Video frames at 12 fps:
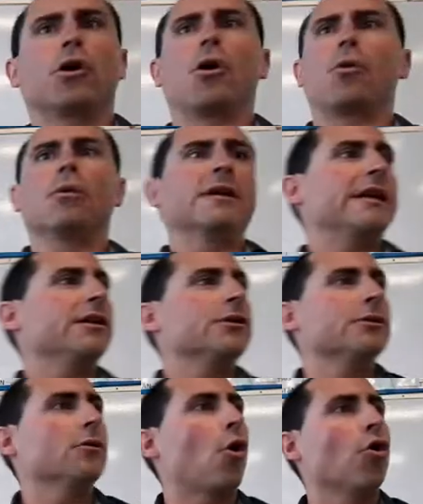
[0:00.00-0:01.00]
know,
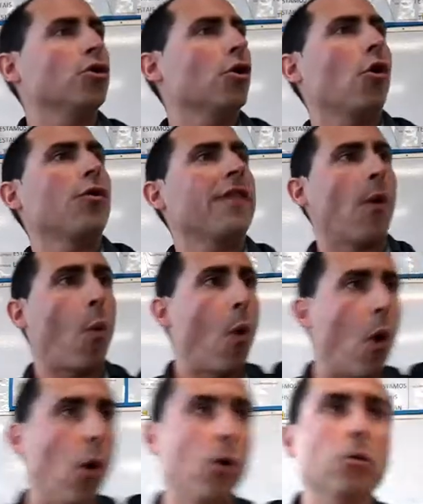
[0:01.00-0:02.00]
on the
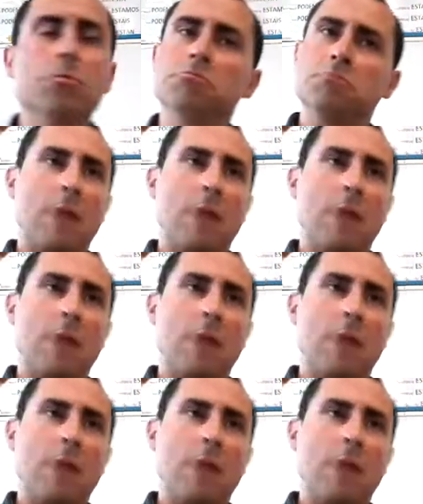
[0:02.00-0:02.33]
wall,